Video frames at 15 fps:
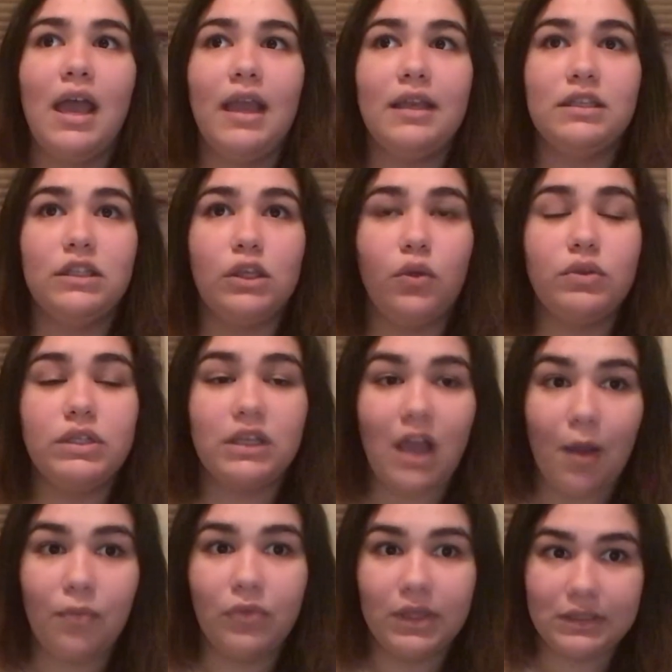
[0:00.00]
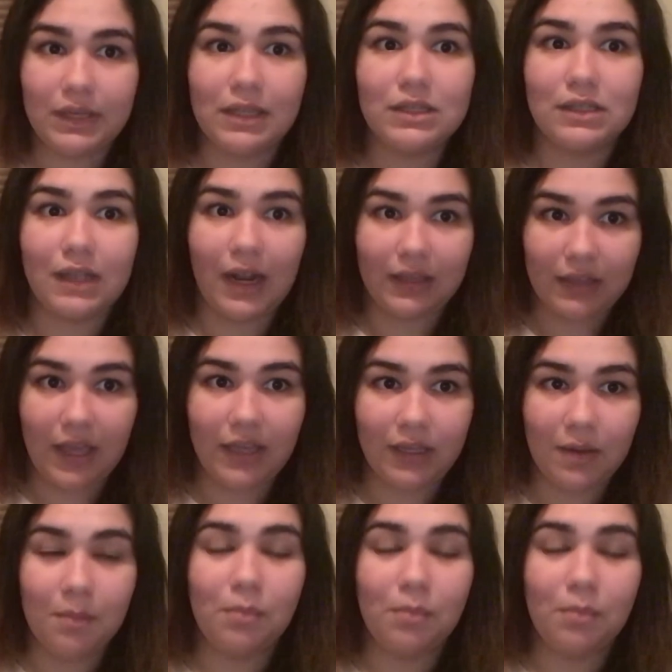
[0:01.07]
is using up the scents that I like,